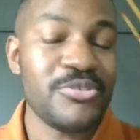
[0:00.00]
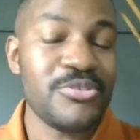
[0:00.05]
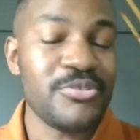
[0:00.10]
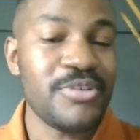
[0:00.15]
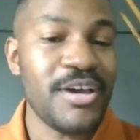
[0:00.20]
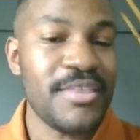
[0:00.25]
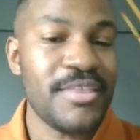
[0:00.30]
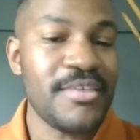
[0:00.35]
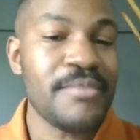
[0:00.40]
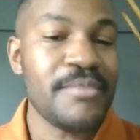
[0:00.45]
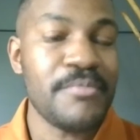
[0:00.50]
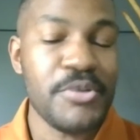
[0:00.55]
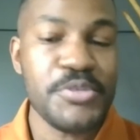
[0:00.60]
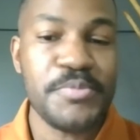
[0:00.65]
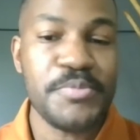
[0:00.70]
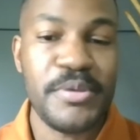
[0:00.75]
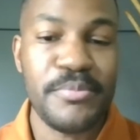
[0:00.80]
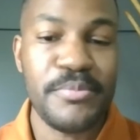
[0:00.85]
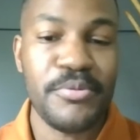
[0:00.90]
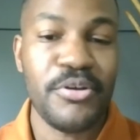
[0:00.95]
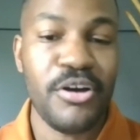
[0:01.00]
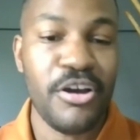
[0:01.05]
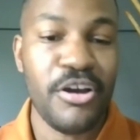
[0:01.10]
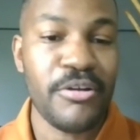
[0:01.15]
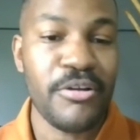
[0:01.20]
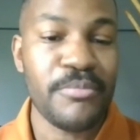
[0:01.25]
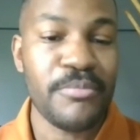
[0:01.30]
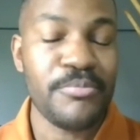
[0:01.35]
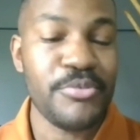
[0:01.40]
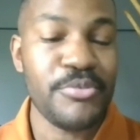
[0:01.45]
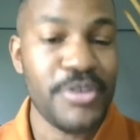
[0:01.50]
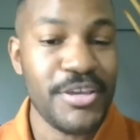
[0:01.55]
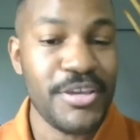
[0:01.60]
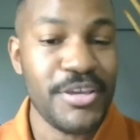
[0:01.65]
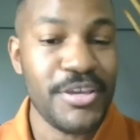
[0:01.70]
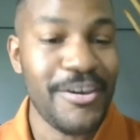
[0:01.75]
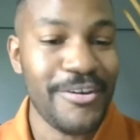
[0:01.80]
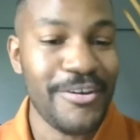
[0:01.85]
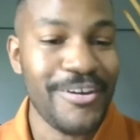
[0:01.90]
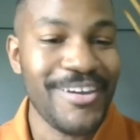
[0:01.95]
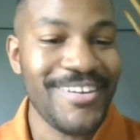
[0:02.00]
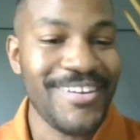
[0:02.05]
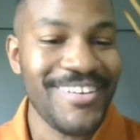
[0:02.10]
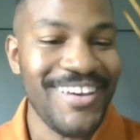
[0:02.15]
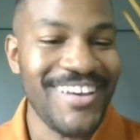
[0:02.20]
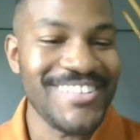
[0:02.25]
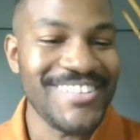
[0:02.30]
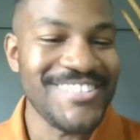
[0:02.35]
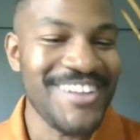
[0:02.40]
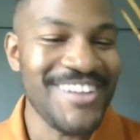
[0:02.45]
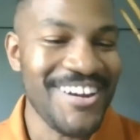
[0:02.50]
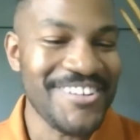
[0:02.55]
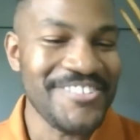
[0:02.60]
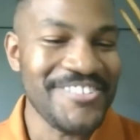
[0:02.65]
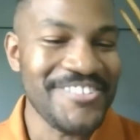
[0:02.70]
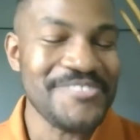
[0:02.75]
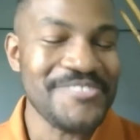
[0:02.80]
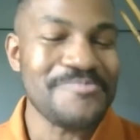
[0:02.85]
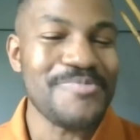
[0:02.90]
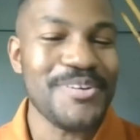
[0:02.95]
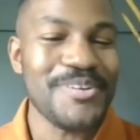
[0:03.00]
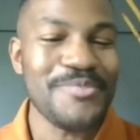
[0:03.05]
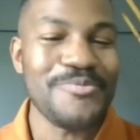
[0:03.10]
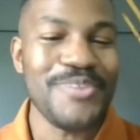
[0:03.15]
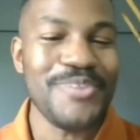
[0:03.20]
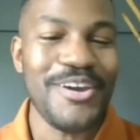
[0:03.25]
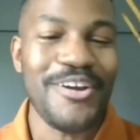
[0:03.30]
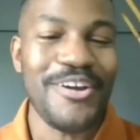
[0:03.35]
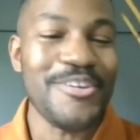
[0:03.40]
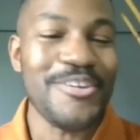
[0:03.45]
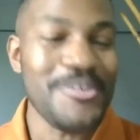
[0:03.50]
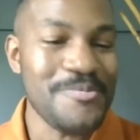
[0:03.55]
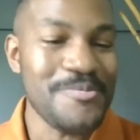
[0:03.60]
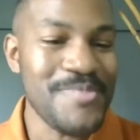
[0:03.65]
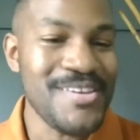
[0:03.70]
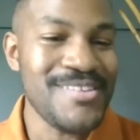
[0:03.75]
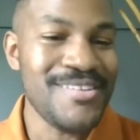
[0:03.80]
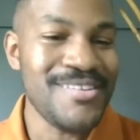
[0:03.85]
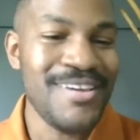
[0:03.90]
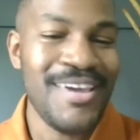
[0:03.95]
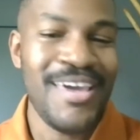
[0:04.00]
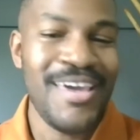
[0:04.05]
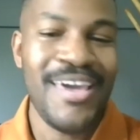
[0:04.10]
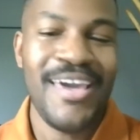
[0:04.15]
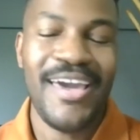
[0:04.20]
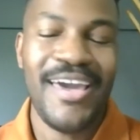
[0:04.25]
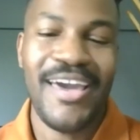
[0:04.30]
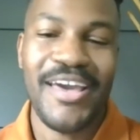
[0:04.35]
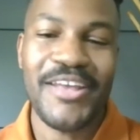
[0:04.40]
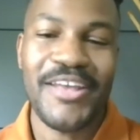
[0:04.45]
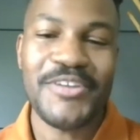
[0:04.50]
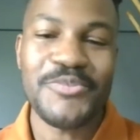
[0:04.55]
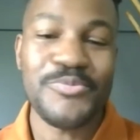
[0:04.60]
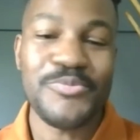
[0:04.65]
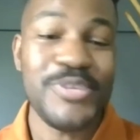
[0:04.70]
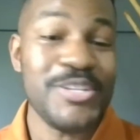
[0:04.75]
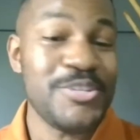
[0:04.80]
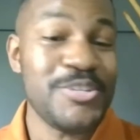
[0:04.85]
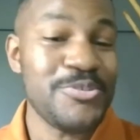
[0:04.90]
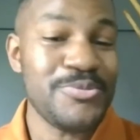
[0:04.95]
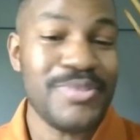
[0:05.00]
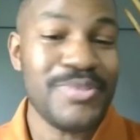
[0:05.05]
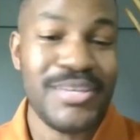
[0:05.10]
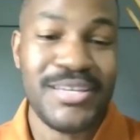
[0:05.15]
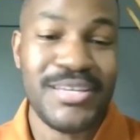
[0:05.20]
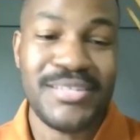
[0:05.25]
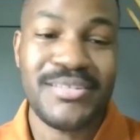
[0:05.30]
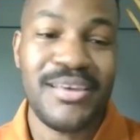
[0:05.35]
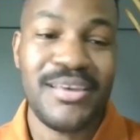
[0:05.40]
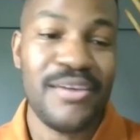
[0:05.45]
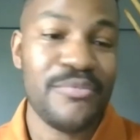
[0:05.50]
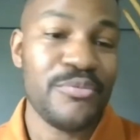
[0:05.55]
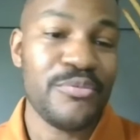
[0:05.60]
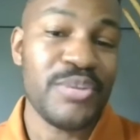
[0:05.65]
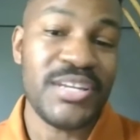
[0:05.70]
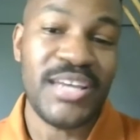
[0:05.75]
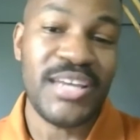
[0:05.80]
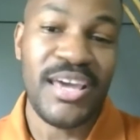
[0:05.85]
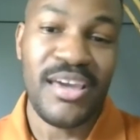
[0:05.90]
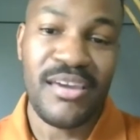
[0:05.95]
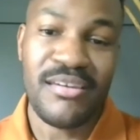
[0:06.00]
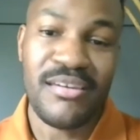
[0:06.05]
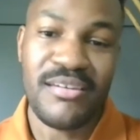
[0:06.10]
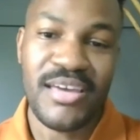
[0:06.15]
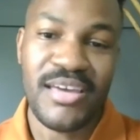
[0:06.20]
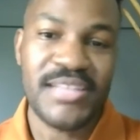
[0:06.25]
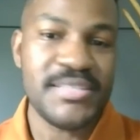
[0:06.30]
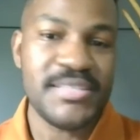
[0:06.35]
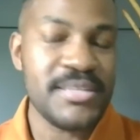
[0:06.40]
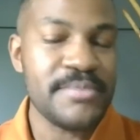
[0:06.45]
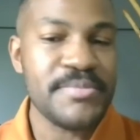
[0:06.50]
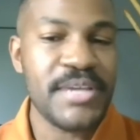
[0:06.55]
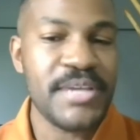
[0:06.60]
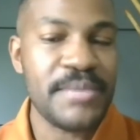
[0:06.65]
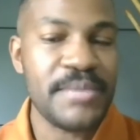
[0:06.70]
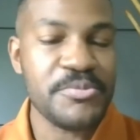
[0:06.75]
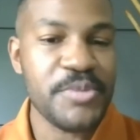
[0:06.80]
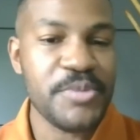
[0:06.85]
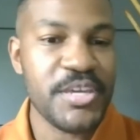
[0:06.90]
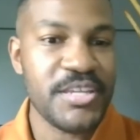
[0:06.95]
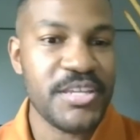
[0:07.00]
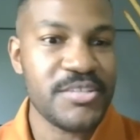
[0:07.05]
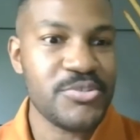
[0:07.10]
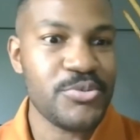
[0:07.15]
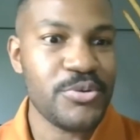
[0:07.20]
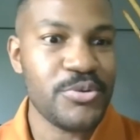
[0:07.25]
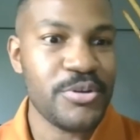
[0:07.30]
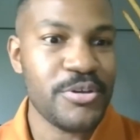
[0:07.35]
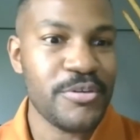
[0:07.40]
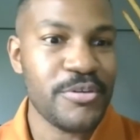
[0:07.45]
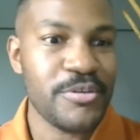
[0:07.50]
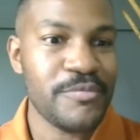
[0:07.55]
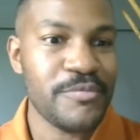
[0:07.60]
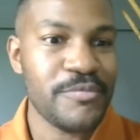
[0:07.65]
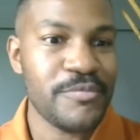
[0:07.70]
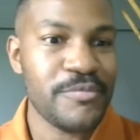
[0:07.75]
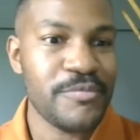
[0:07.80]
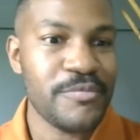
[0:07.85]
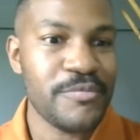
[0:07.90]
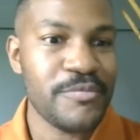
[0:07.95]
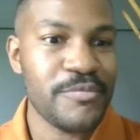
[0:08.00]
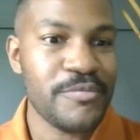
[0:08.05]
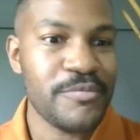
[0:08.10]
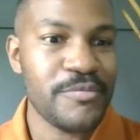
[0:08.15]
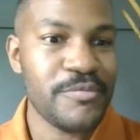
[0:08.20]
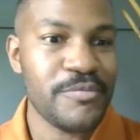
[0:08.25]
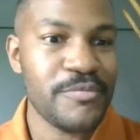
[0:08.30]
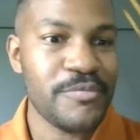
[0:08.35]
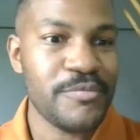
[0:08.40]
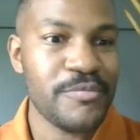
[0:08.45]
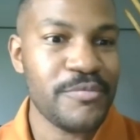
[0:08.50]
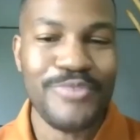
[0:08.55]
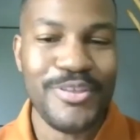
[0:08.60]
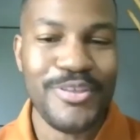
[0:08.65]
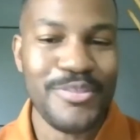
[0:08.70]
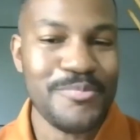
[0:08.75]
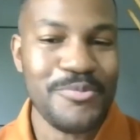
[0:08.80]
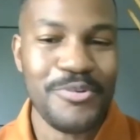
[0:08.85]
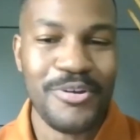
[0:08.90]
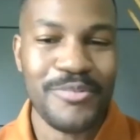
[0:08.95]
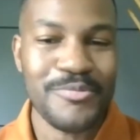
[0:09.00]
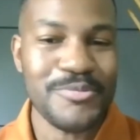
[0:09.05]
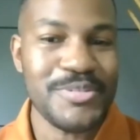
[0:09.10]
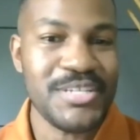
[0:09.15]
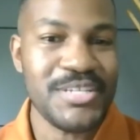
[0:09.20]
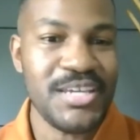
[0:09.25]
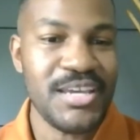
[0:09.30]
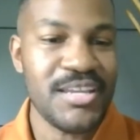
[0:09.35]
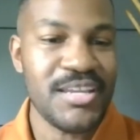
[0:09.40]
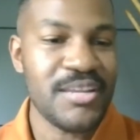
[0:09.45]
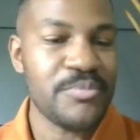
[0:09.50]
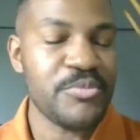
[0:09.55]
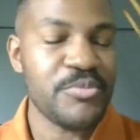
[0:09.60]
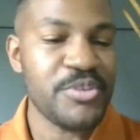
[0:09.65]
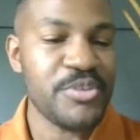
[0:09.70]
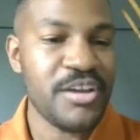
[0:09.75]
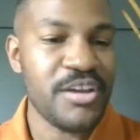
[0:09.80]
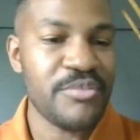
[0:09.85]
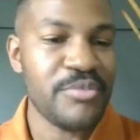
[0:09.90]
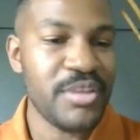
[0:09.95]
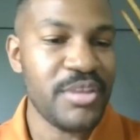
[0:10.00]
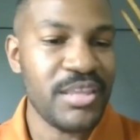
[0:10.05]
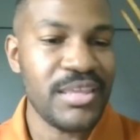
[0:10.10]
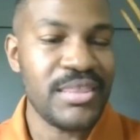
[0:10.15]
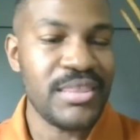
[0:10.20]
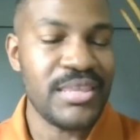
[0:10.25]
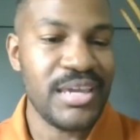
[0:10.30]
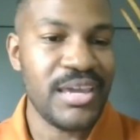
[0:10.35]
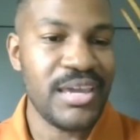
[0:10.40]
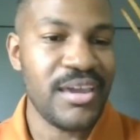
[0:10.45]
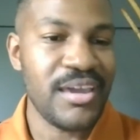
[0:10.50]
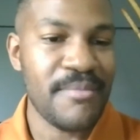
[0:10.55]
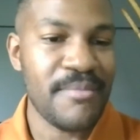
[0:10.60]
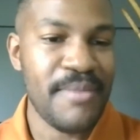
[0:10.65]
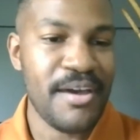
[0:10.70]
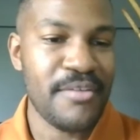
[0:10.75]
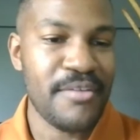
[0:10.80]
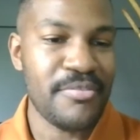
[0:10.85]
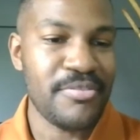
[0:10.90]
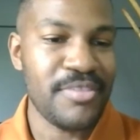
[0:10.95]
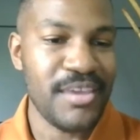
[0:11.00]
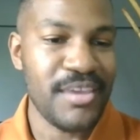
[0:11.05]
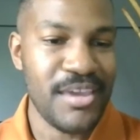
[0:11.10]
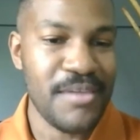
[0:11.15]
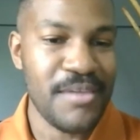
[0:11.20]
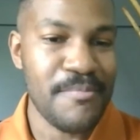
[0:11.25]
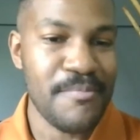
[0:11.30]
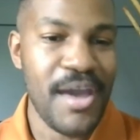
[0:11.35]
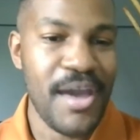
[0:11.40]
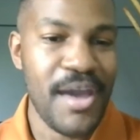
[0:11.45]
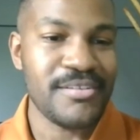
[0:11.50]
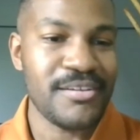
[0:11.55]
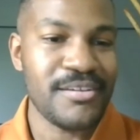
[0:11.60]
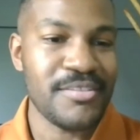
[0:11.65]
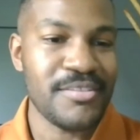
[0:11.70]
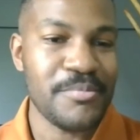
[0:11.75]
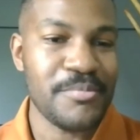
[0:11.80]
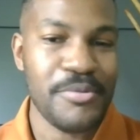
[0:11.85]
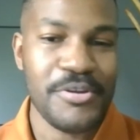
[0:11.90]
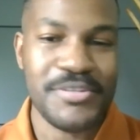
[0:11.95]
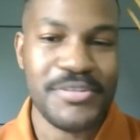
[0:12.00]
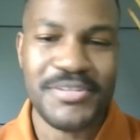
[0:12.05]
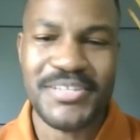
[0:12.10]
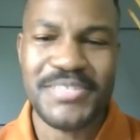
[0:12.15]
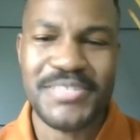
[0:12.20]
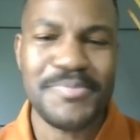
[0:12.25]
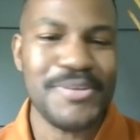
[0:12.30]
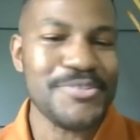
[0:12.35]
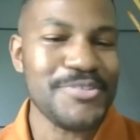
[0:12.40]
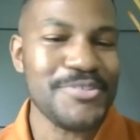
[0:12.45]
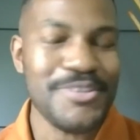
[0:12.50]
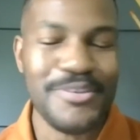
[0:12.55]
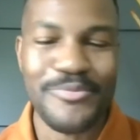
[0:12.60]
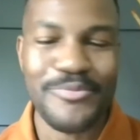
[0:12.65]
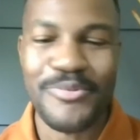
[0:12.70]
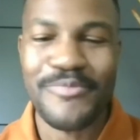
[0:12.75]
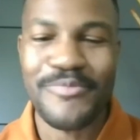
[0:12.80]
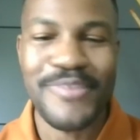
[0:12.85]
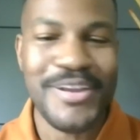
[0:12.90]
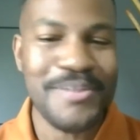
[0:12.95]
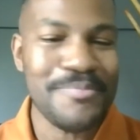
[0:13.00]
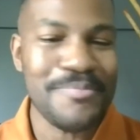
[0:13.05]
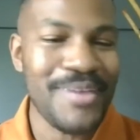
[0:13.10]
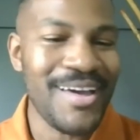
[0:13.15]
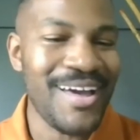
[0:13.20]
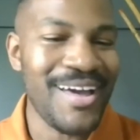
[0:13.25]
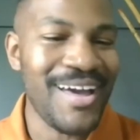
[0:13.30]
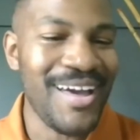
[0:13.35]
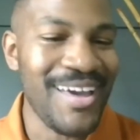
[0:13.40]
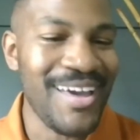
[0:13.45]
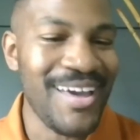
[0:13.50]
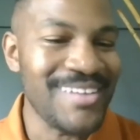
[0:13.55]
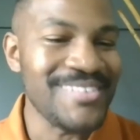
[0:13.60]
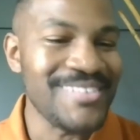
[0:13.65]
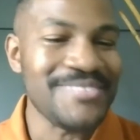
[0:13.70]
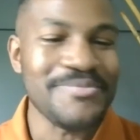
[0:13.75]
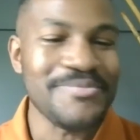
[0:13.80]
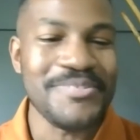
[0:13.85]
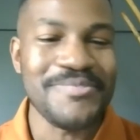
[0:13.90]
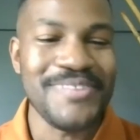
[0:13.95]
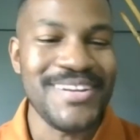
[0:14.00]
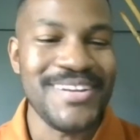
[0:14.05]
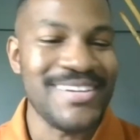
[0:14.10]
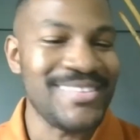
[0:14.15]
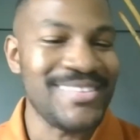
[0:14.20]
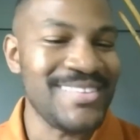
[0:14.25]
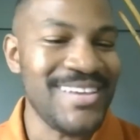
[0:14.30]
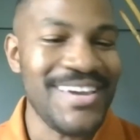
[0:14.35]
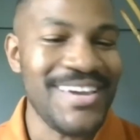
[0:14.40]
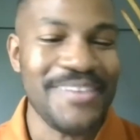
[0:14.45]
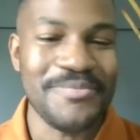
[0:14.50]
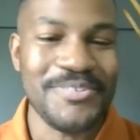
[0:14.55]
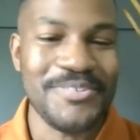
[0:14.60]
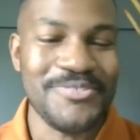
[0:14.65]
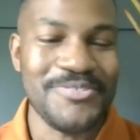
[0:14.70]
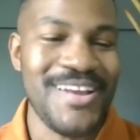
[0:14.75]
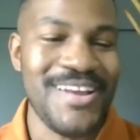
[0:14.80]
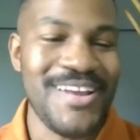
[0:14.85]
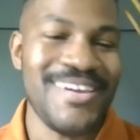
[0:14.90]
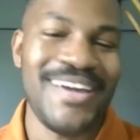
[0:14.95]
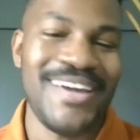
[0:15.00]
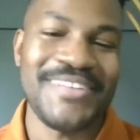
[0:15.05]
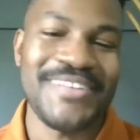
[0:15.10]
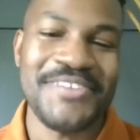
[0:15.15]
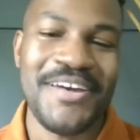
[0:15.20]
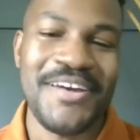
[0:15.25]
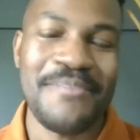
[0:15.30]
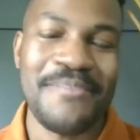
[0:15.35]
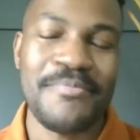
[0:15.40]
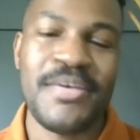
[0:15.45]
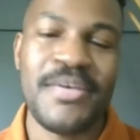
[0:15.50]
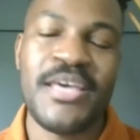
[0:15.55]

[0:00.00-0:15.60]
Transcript: I think most people are pretty caring as doctors, but we are human and we do this every day. And sometimes we can sort of in a rhythm or a routine, and we're not really thinking about the impact on the person, especially we're running behind, we're running late, we're trying to catch up.